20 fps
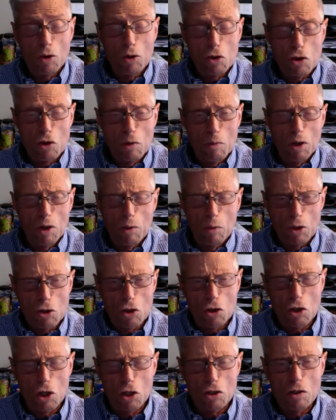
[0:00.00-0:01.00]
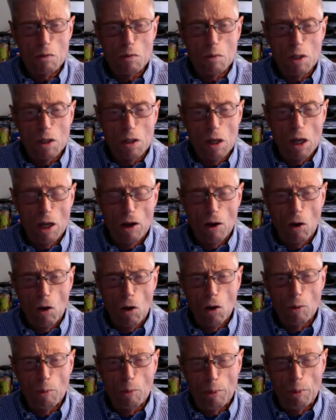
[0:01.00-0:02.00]
somebody once said to me,
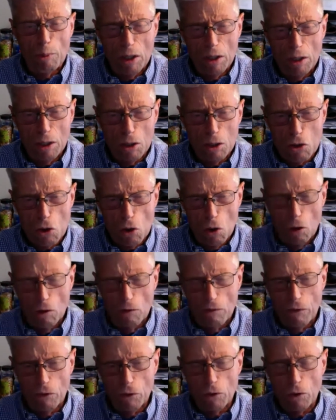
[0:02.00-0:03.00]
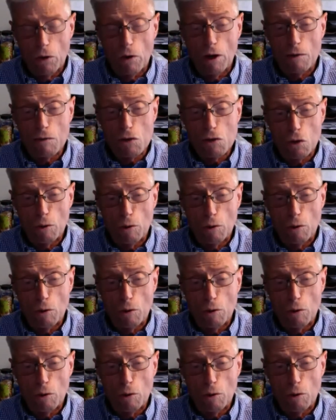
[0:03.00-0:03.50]
all paintings, all photographs